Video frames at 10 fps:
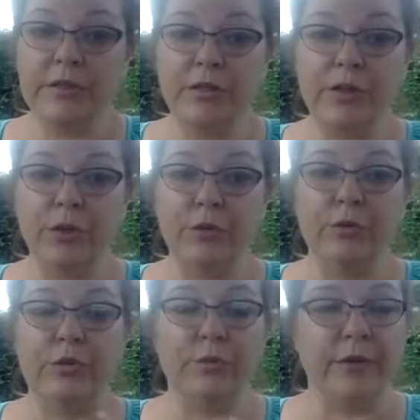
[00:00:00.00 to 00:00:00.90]

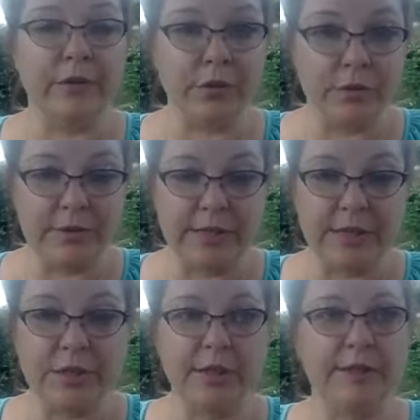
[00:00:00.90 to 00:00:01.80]
to doing
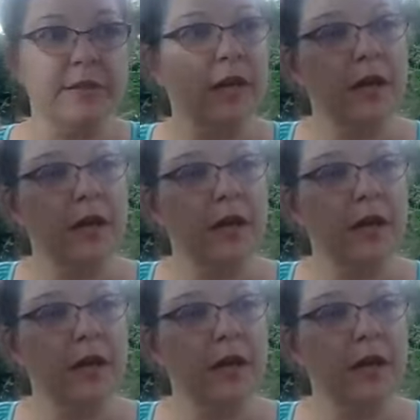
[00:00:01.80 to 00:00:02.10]
visualizations,